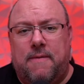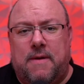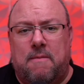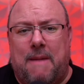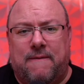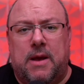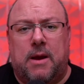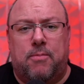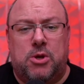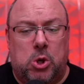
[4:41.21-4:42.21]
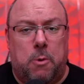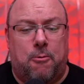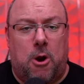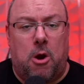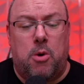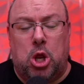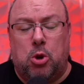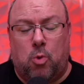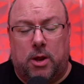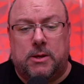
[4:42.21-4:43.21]
that the Mavic 2 Pro
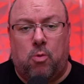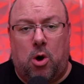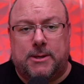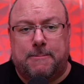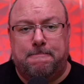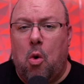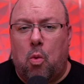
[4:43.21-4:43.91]
once was.